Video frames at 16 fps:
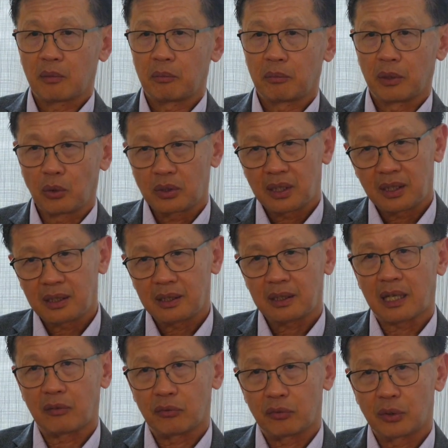
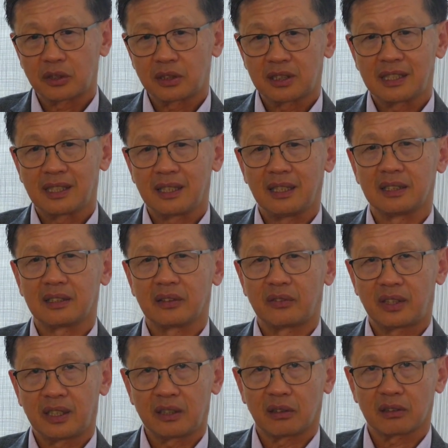Bloating, unfortunately, is a
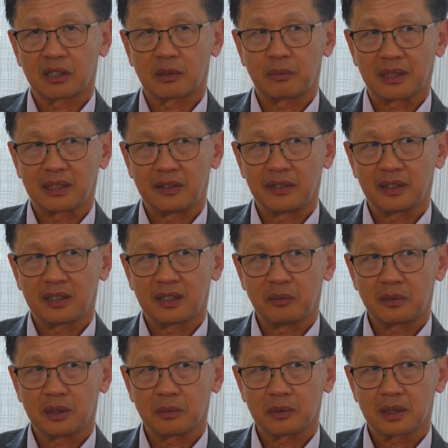very non-specific
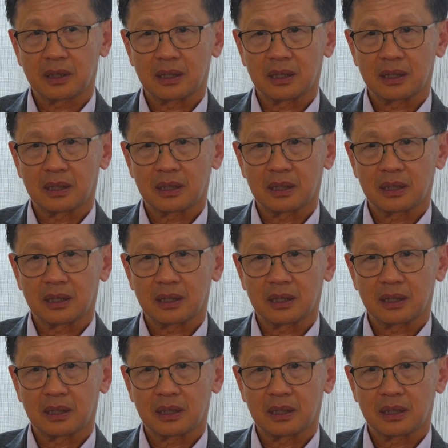symptom.